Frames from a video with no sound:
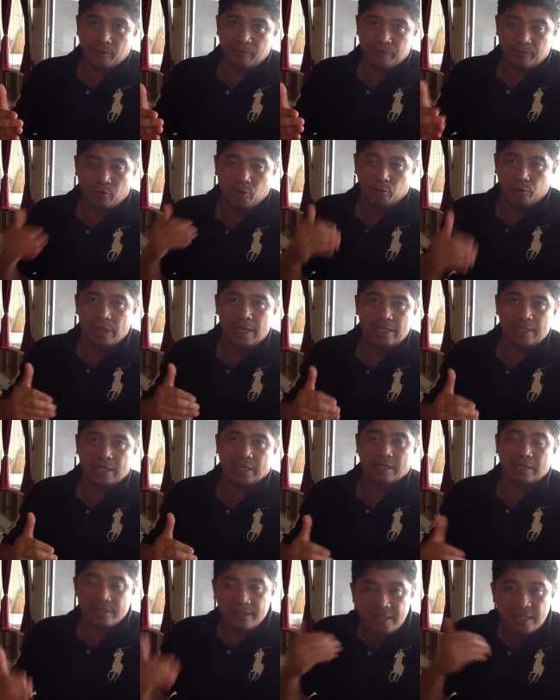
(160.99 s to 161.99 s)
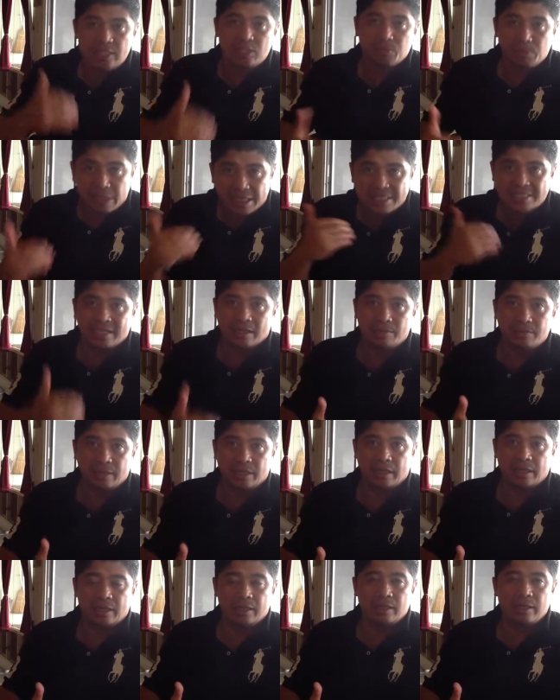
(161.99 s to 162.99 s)
for a reason to teach me
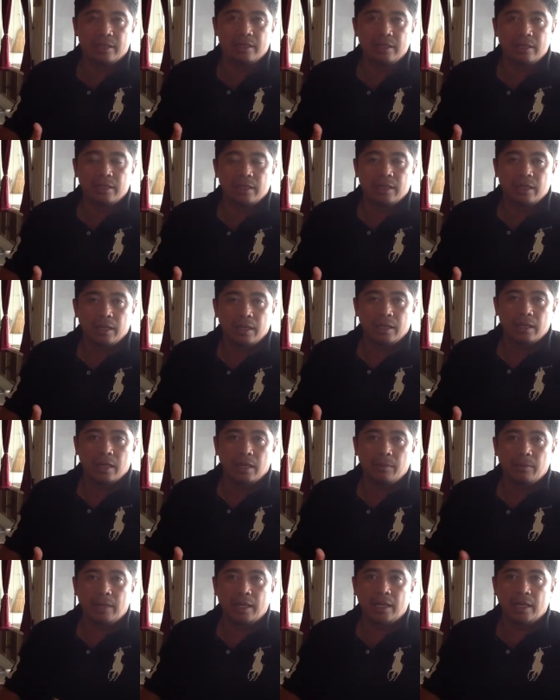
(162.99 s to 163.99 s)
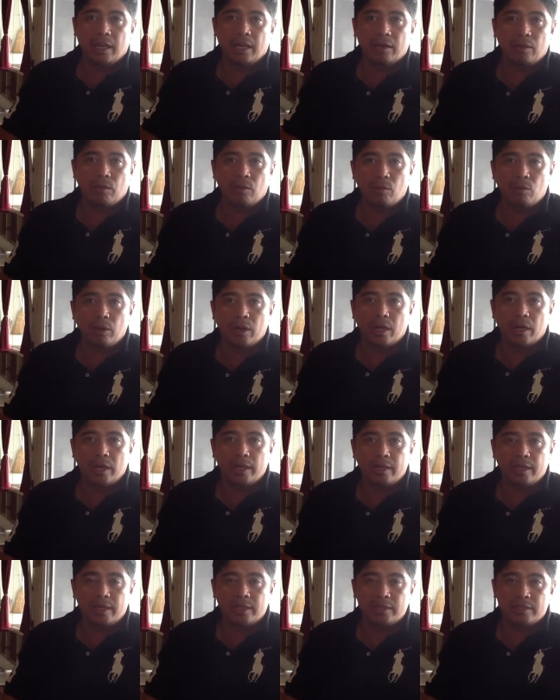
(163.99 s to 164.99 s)
something. Yes. You know what I mean? And one of the
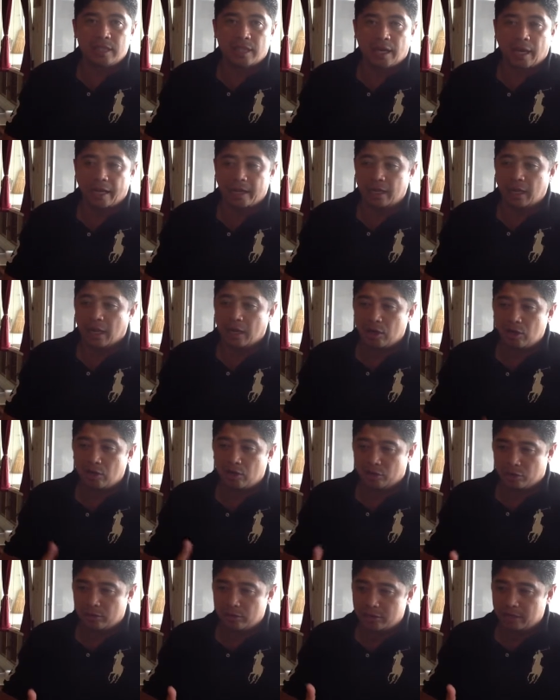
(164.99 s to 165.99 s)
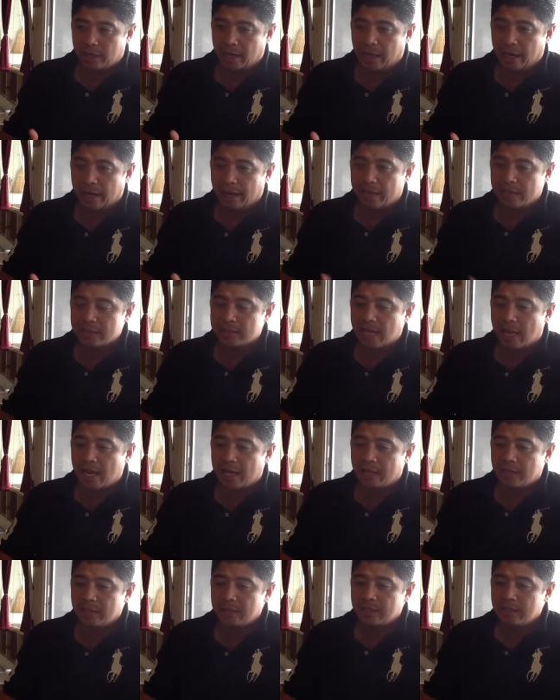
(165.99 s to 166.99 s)
things that I, I learned today is
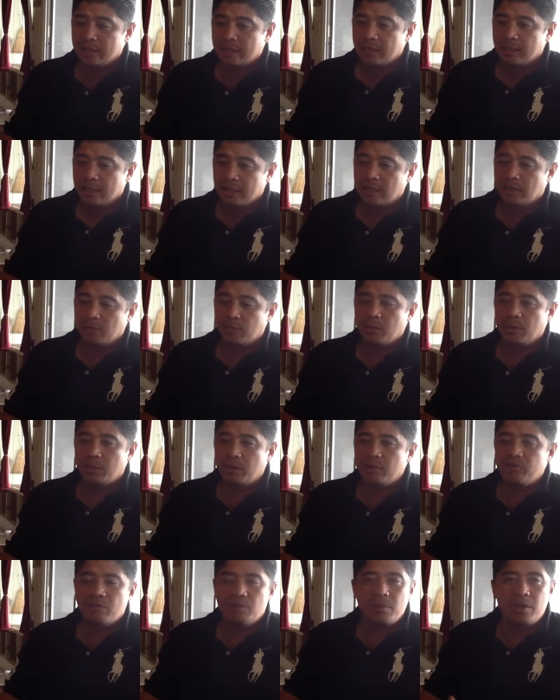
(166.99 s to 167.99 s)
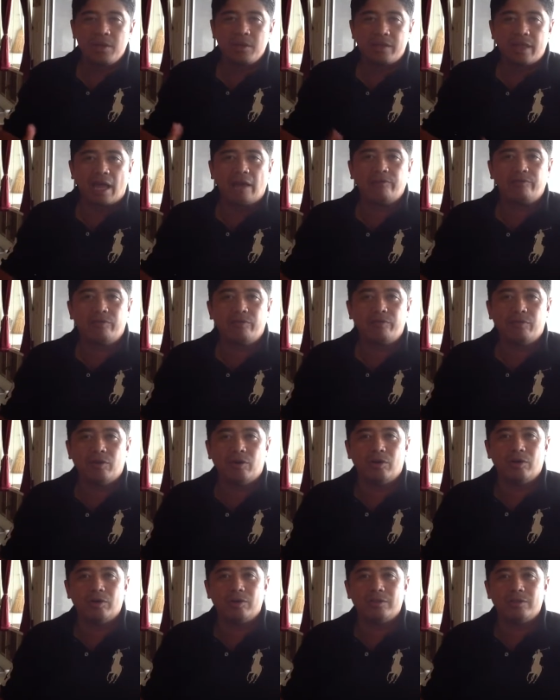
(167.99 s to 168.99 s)
that, you know, even being thankful
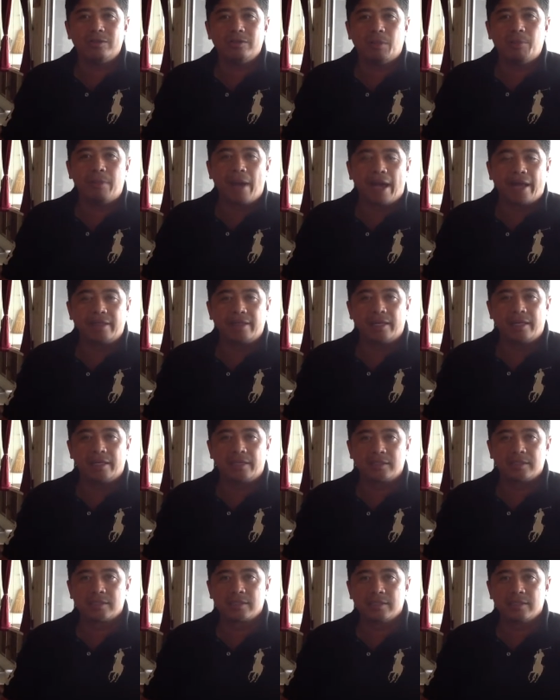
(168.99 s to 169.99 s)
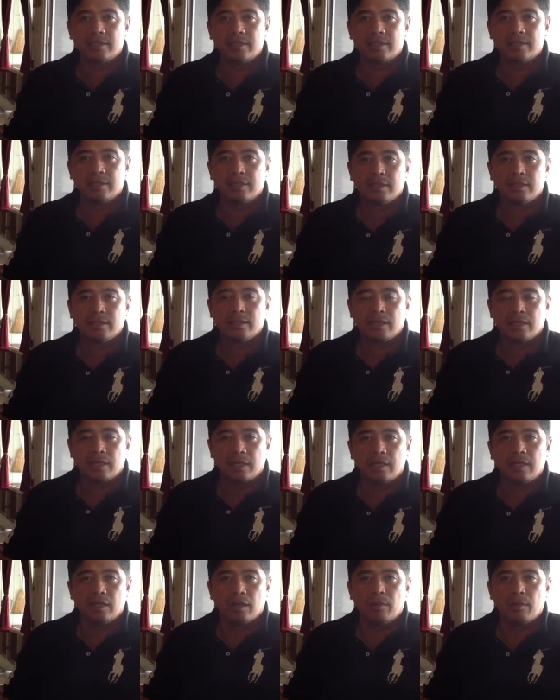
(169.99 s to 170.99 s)
for the bad things. Mm-hmm.
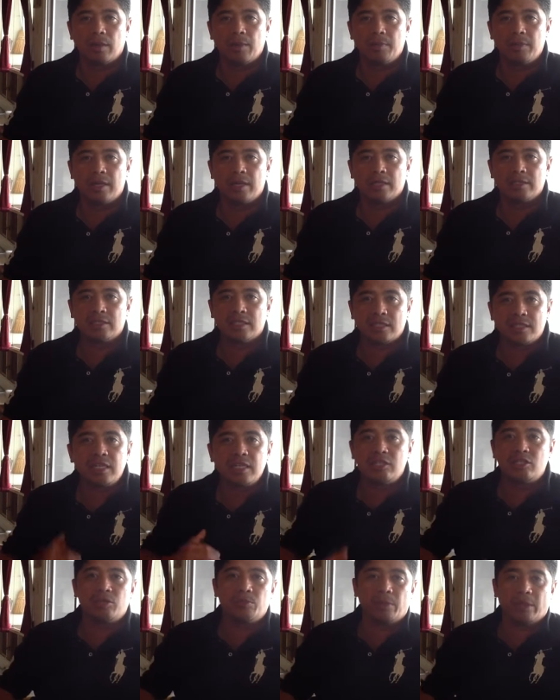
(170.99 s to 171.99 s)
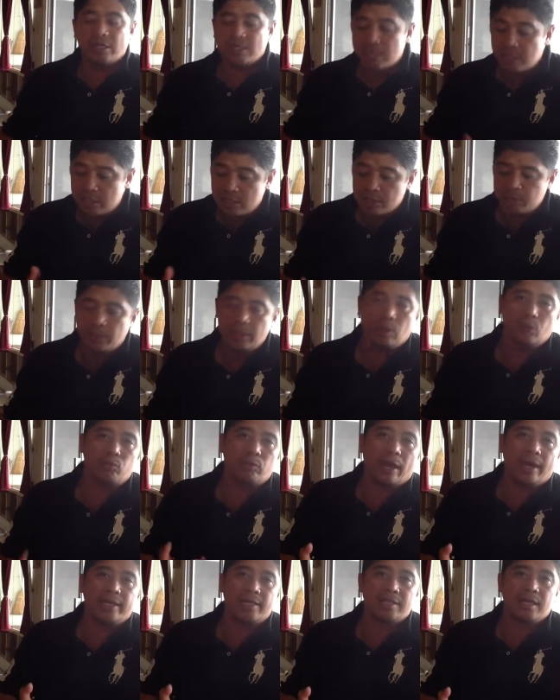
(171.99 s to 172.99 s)
You know what I mean? Because it's teaching me, it's teaching me to
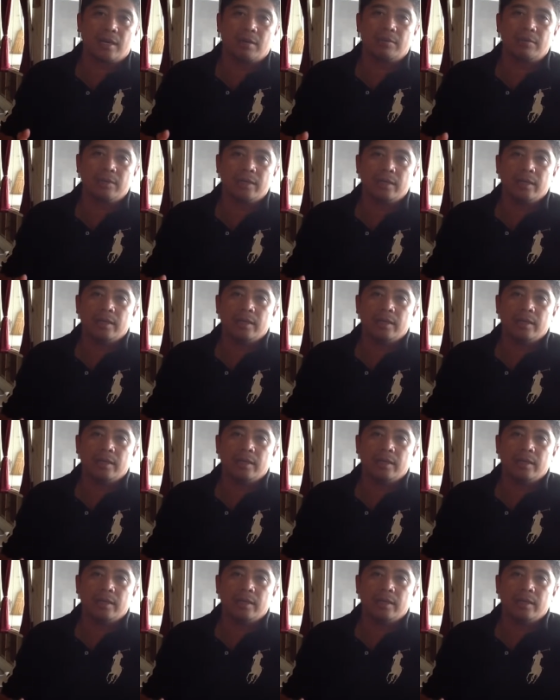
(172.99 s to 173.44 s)
rise up